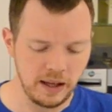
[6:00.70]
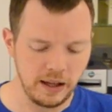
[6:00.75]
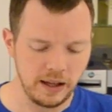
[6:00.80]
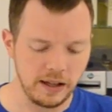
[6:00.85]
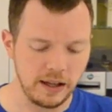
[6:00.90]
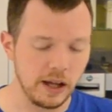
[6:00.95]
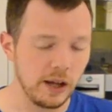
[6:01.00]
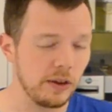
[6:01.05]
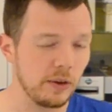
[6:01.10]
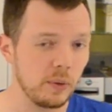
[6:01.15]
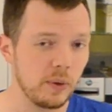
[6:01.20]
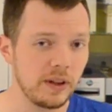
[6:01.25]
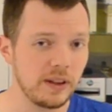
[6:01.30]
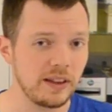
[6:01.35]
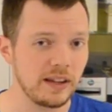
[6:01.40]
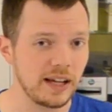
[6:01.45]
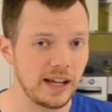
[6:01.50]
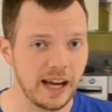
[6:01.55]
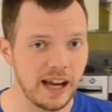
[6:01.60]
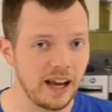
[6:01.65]
Now, the one
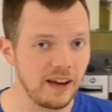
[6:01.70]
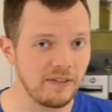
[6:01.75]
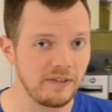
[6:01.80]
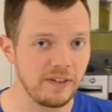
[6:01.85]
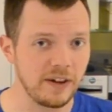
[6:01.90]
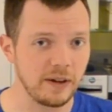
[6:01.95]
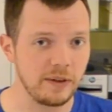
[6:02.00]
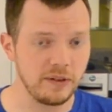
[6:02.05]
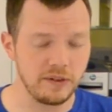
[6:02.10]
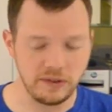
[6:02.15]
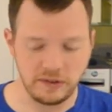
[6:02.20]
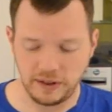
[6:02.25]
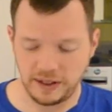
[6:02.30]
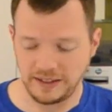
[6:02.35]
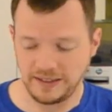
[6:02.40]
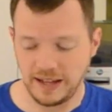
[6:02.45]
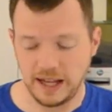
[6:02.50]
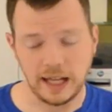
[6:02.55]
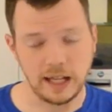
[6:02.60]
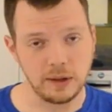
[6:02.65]
thing I have found is
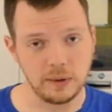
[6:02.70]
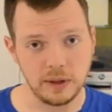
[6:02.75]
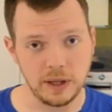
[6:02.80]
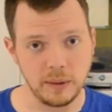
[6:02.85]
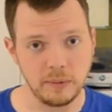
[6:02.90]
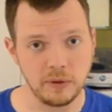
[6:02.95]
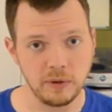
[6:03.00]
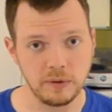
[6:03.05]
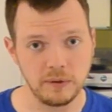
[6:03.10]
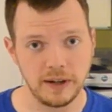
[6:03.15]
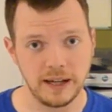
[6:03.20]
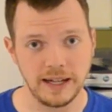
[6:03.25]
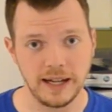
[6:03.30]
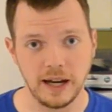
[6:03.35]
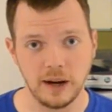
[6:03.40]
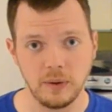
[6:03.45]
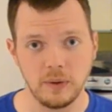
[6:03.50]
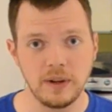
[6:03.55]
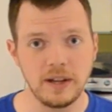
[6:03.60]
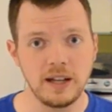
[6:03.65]
exactly what I'm doing right
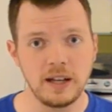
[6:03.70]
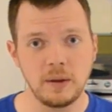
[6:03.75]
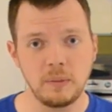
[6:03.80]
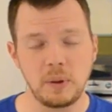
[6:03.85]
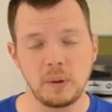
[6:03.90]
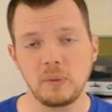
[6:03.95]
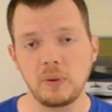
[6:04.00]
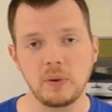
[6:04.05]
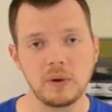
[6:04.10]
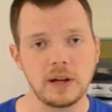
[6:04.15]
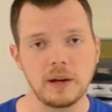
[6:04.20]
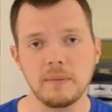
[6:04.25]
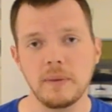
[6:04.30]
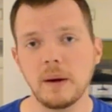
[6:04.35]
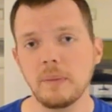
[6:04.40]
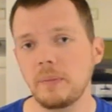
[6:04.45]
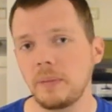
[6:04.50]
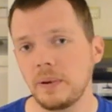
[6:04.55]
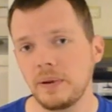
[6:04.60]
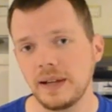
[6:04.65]
now. People will come
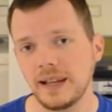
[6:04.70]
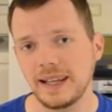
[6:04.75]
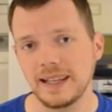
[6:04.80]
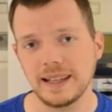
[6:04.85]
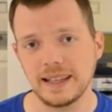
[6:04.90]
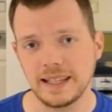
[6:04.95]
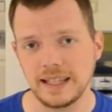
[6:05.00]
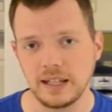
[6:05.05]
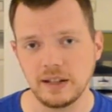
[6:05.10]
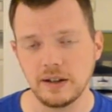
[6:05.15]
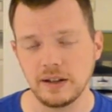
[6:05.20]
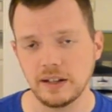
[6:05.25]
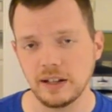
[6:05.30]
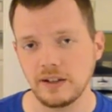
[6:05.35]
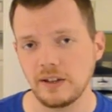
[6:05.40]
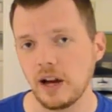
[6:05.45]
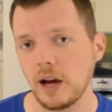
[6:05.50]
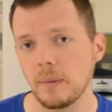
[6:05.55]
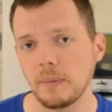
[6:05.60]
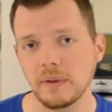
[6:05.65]
up and lean on the
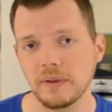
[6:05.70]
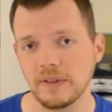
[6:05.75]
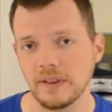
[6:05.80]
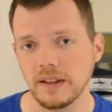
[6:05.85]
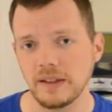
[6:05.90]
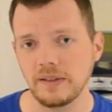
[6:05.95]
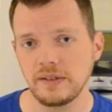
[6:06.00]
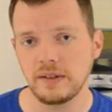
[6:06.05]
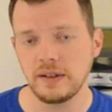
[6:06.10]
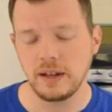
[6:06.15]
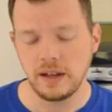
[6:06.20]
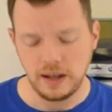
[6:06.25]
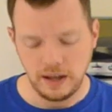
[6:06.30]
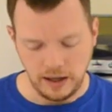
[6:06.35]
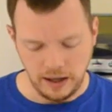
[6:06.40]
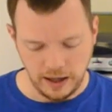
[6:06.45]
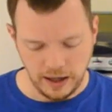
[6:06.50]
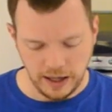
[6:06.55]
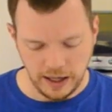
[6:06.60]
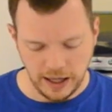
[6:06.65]
top of this.
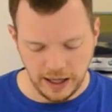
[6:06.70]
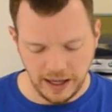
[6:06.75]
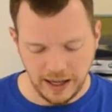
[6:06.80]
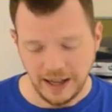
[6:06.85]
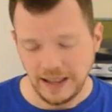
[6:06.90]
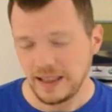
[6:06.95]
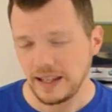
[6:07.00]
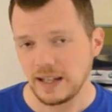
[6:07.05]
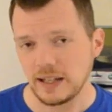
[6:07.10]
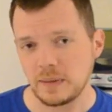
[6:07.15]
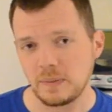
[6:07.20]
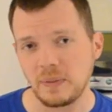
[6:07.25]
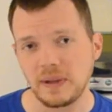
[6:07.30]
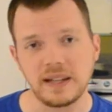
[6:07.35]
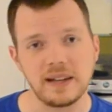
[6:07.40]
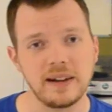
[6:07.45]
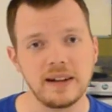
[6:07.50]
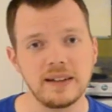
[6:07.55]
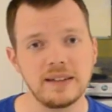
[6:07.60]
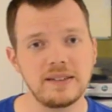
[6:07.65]
I think it's
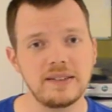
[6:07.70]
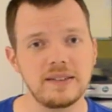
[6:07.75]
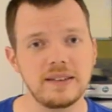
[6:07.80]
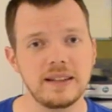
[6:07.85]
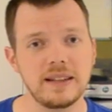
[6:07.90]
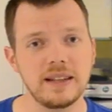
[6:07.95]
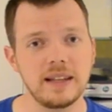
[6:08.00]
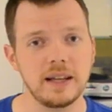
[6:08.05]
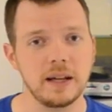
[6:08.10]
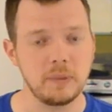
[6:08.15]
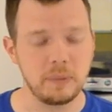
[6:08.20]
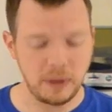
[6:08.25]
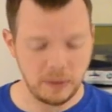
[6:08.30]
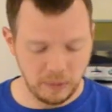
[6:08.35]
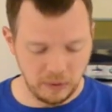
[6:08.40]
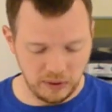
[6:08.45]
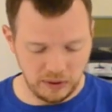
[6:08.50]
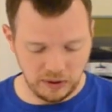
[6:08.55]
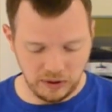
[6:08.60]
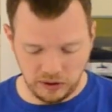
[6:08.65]
because
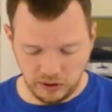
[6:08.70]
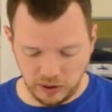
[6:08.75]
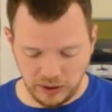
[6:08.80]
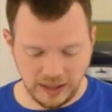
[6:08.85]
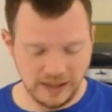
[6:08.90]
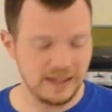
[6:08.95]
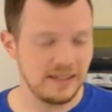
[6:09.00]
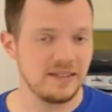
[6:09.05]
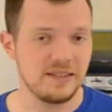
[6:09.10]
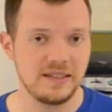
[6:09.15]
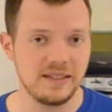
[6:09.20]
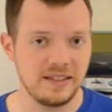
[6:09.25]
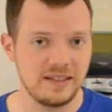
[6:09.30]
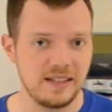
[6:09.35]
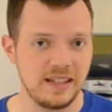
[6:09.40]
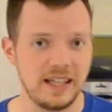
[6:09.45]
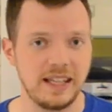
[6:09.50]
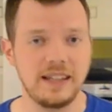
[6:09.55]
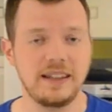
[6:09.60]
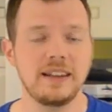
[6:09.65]
people look at this and
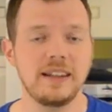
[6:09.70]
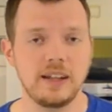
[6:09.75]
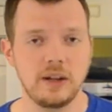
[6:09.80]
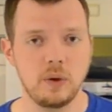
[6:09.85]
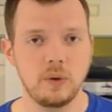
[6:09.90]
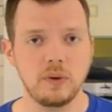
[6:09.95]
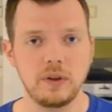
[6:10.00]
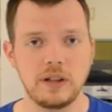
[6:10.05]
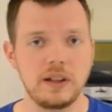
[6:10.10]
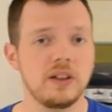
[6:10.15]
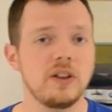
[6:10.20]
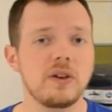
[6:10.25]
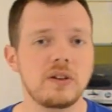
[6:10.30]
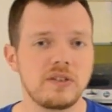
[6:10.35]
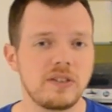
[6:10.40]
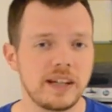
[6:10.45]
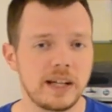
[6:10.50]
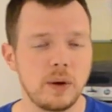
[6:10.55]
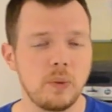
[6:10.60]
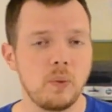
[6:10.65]
see, it
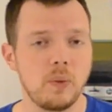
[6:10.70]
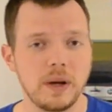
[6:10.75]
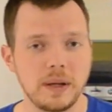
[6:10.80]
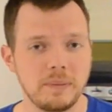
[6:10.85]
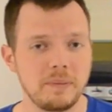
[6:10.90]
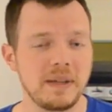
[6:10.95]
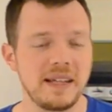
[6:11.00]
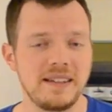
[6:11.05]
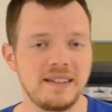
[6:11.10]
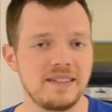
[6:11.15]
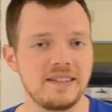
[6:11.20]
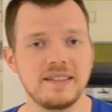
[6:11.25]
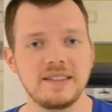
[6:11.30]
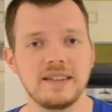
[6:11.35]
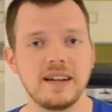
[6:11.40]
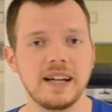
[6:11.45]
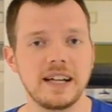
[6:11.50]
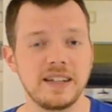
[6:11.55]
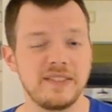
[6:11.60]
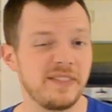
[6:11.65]
looks like a one-piece
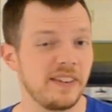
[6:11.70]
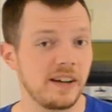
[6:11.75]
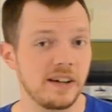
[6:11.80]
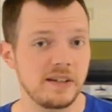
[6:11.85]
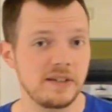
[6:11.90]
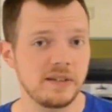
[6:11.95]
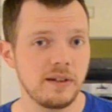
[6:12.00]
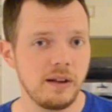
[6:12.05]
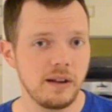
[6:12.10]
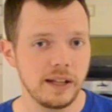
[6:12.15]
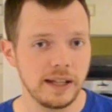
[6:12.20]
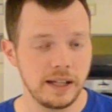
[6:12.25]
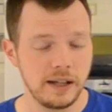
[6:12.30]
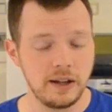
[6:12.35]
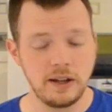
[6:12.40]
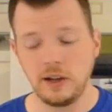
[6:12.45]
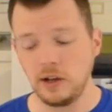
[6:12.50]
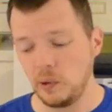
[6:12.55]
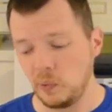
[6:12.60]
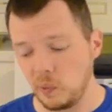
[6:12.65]
design, very solid.
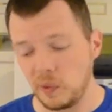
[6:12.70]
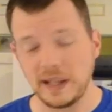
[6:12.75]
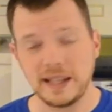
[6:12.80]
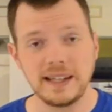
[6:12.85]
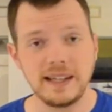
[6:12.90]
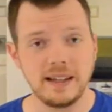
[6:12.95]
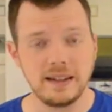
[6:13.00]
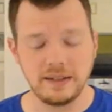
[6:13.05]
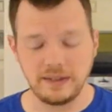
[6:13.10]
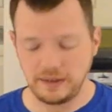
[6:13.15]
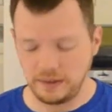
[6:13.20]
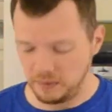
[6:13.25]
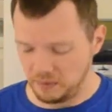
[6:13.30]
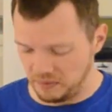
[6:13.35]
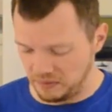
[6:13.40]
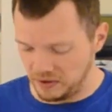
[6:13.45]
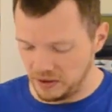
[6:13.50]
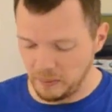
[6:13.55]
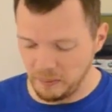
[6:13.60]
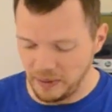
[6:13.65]
Well, it is.
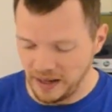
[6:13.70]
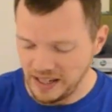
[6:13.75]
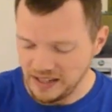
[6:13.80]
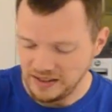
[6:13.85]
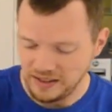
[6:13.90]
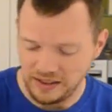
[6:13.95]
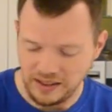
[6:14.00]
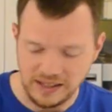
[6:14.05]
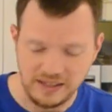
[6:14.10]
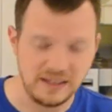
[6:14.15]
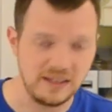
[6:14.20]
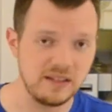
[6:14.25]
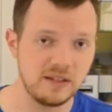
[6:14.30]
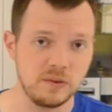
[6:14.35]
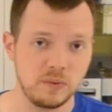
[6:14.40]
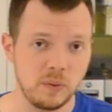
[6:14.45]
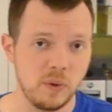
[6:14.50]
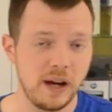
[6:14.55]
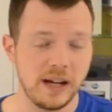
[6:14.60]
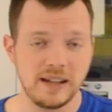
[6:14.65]
The base of this is
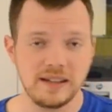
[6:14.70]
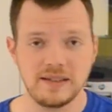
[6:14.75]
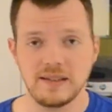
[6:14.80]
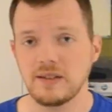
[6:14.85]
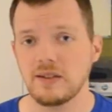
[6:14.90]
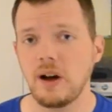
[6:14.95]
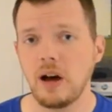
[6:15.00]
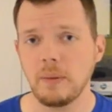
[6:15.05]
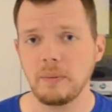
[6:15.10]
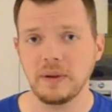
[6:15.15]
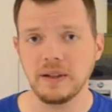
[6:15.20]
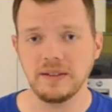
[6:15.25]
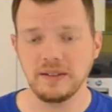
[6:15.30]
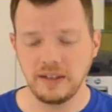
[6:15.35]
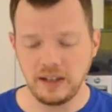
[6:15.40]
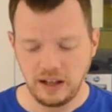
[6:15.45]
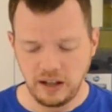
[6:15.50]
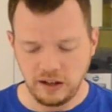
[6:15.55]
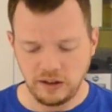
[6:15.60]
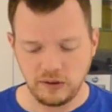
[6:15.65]
as wide as the top is,
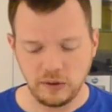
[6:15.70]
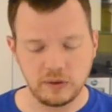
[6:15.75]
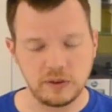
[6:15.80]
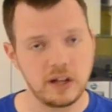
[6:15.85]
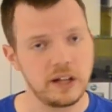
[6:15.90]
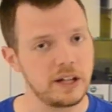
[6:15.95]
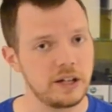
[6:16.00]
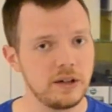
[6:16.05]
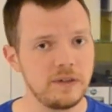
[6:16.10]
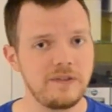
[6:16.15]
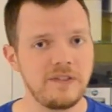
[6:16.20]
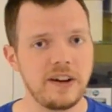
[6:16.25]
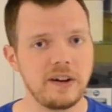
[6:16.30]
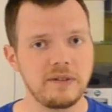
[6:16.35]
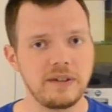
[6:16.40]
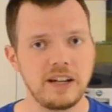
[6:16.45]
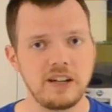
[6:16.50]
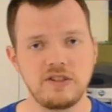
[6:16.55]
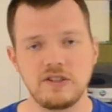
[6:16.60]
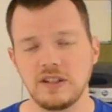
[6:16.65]
so it's got a good
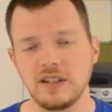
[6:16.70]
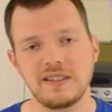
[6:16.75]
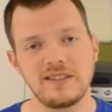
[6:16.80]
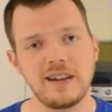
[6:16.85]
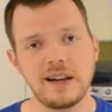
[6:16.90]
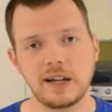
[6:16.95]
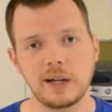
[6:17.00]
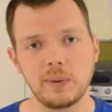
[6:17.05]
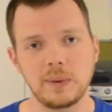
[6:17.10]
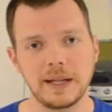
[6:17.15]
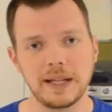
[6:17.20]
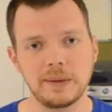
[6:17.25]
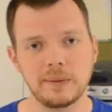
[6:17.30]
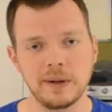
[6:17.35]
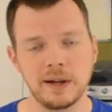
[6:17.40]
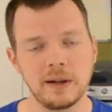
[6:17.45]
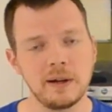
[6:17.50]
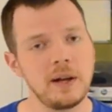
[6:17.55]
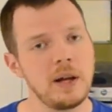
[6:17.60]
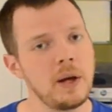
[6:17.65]
foundation. It's not going
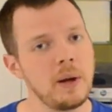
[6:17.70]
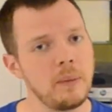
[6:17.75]
anywhere.